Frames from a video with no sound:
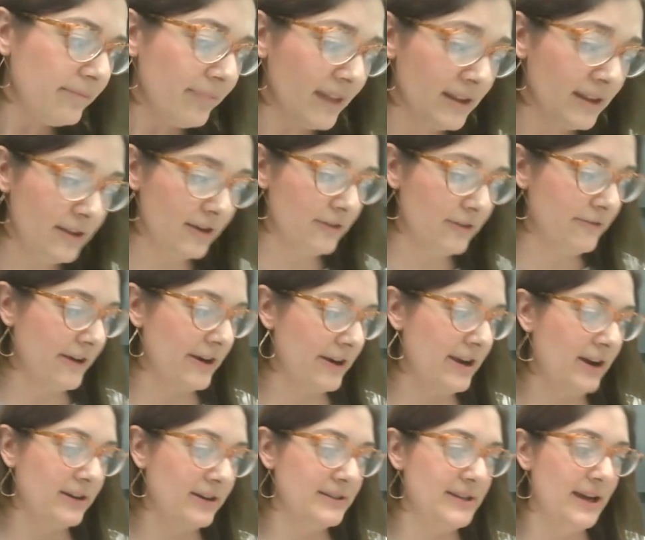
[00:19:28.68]
that are very
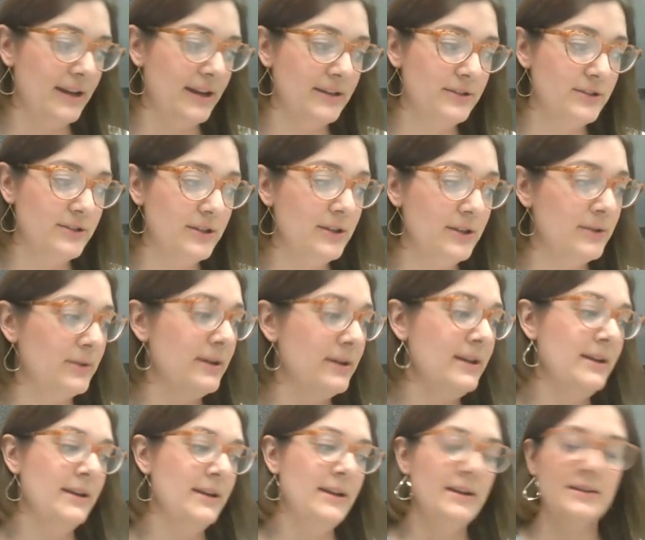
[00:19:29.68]
hard to undo.
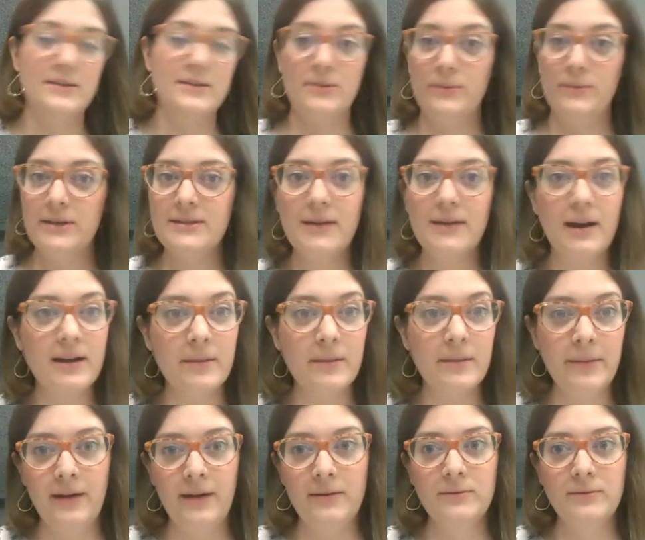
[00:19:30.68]
So we talk
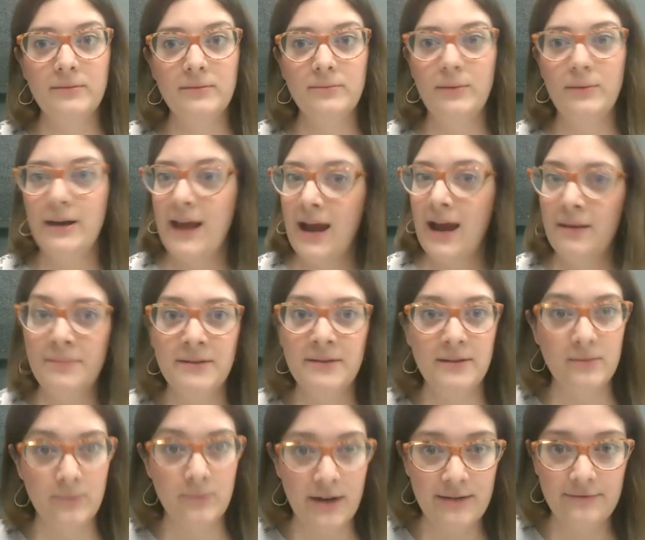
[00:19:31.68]
about what happened
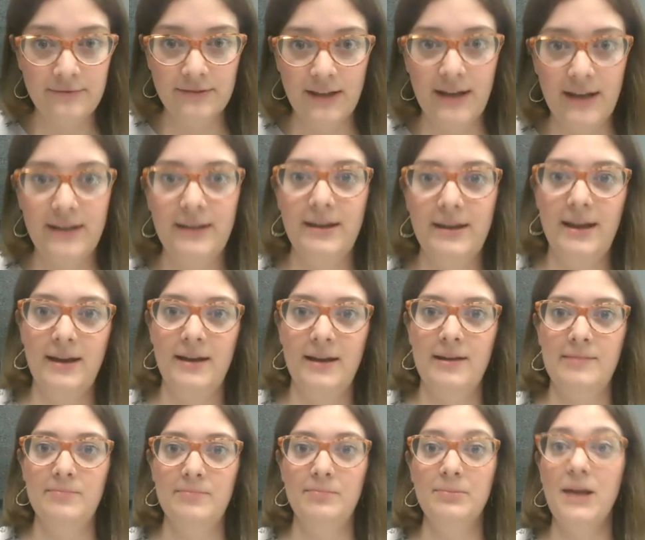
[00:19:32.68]
in white flight
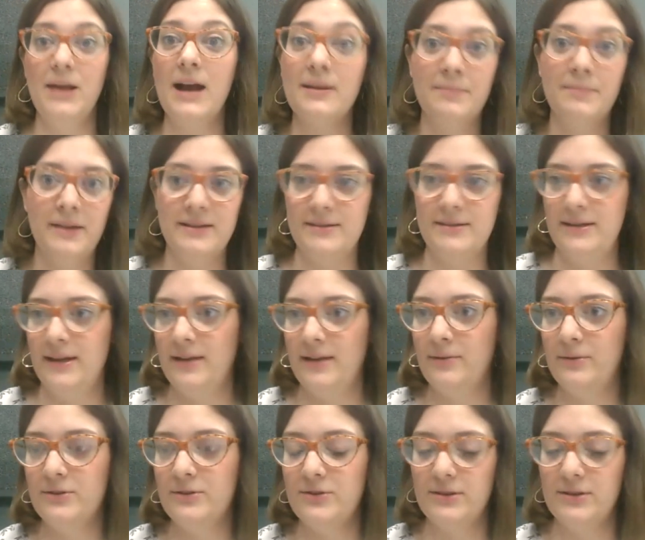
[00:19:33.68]
block busting,
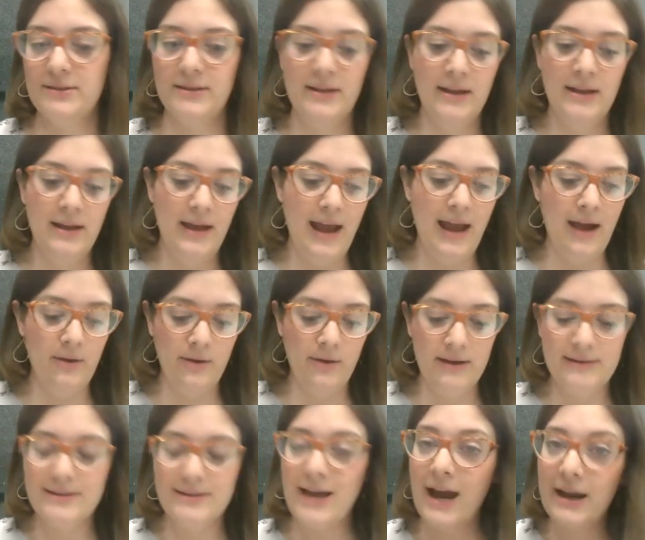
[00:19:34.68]
which is how
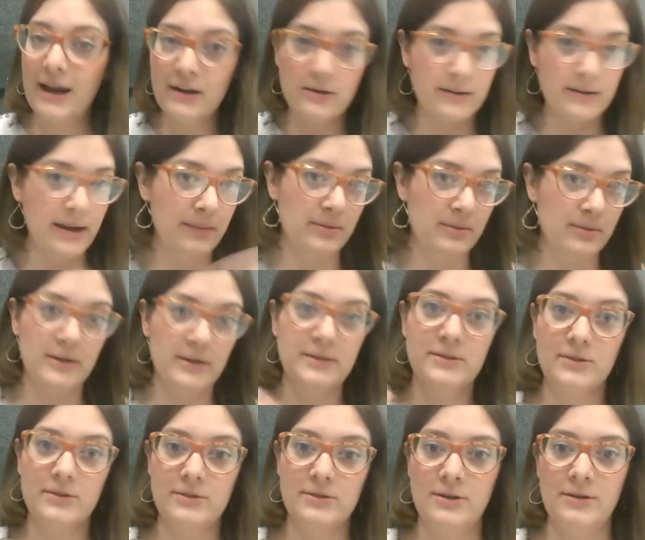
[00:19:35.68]
entire neighborhoods
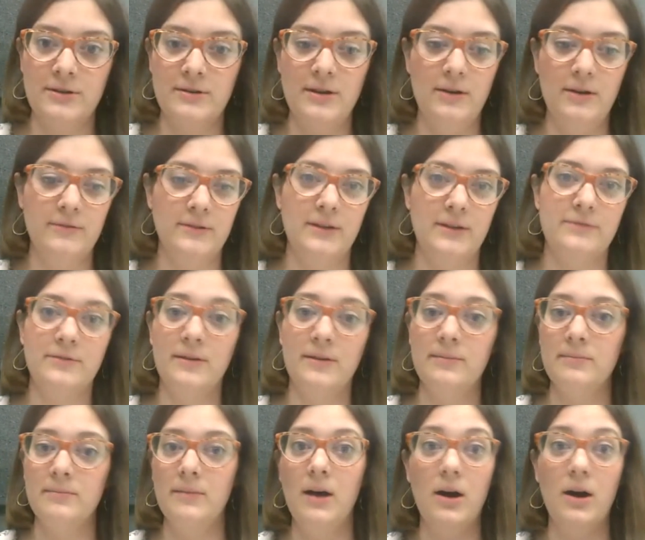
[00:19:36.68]
are turned over
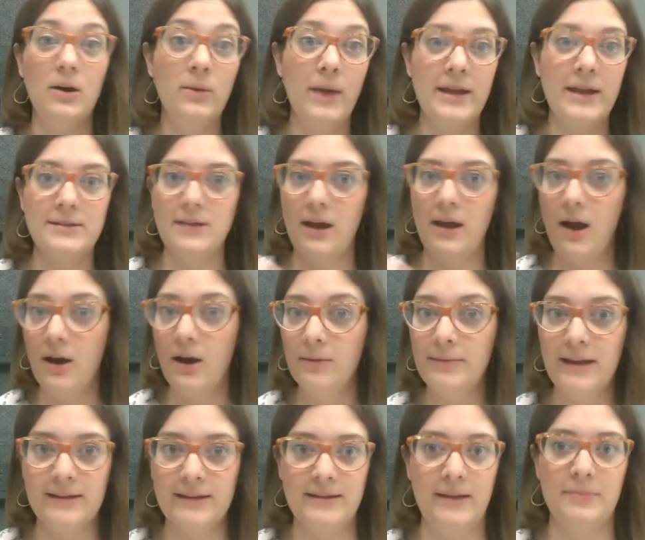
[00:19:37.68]
from all white to all
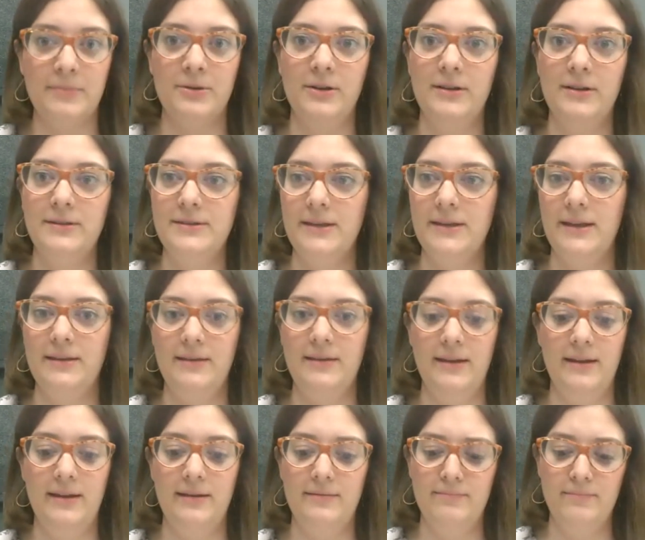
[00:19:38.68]
black neighborhoods
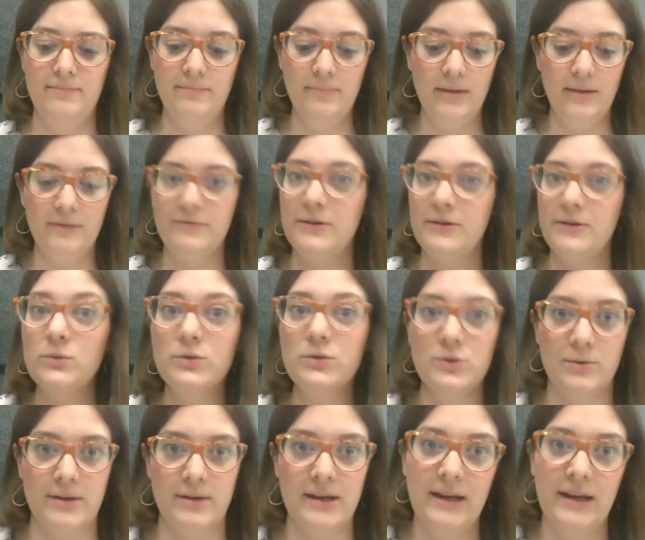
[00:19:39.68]
in a few
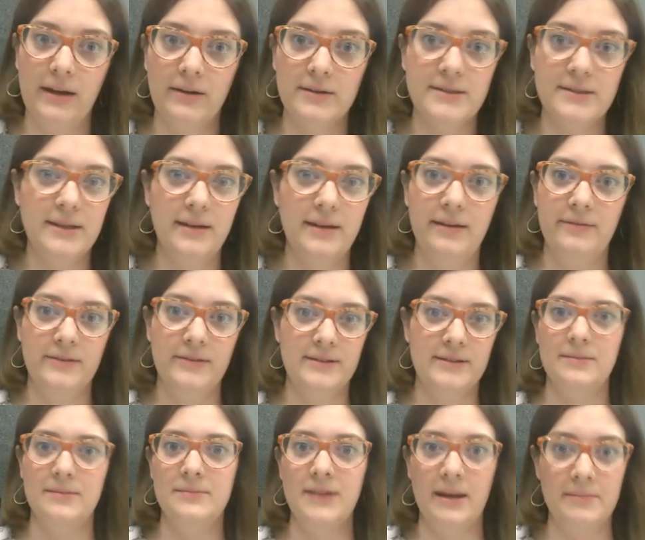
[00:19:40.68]
short years, even
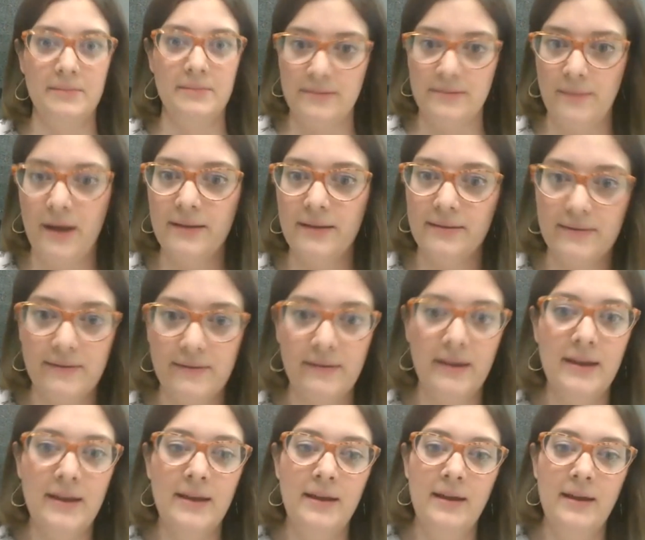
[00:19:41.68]
sometimes months,
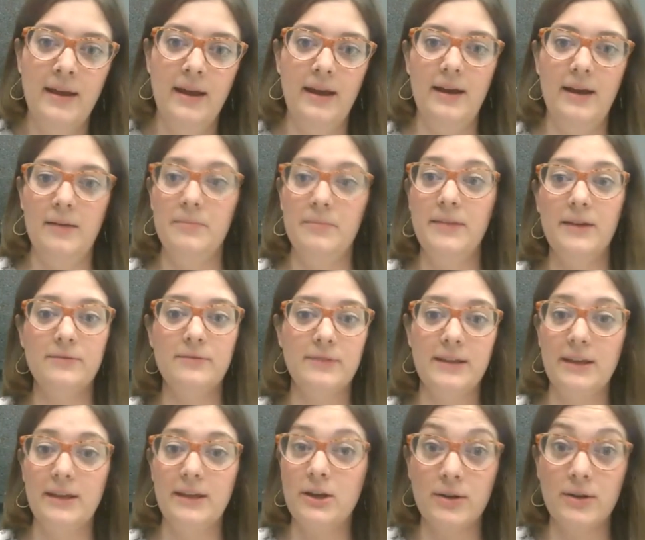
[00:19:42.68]
that
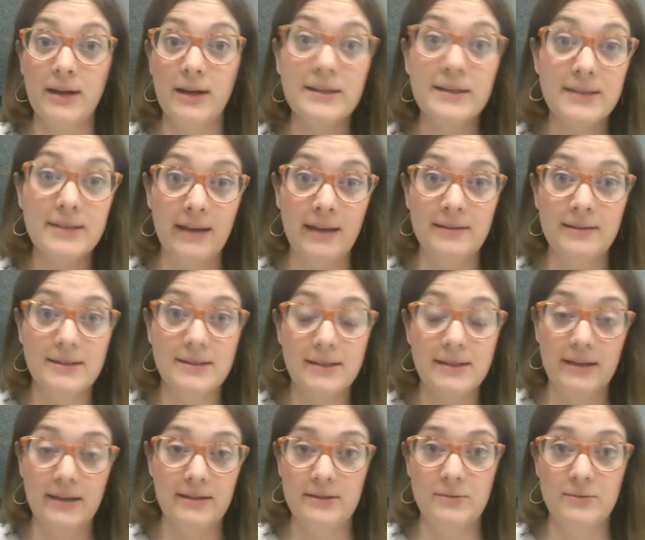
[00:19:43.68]
really creates Kansas
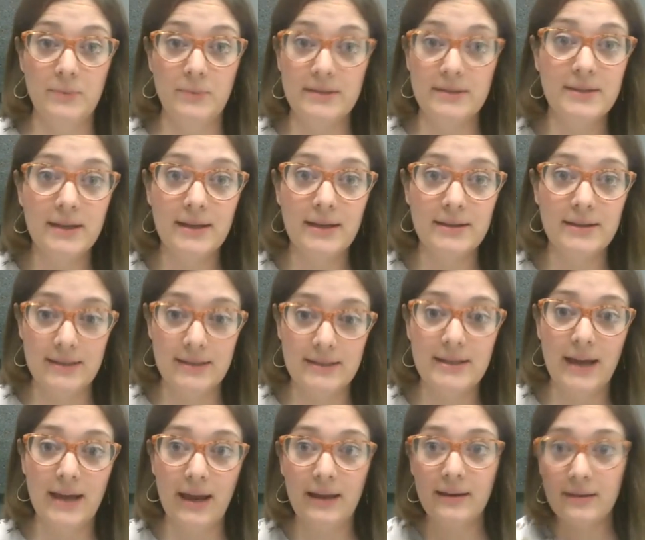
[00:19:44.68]
City as we see it
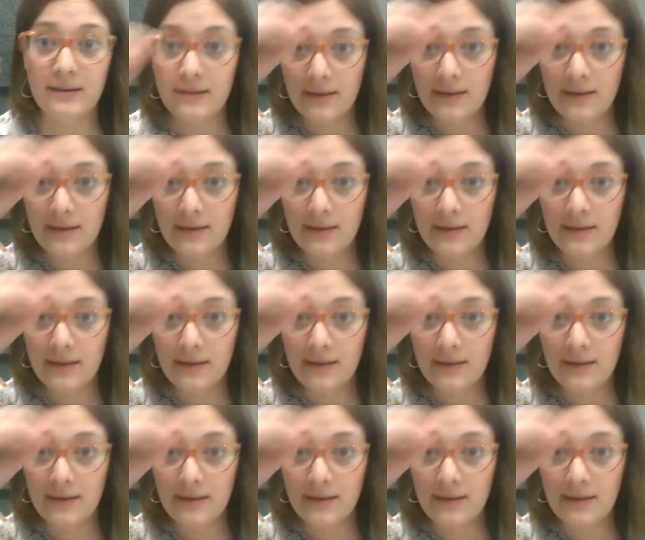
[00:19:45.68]
today.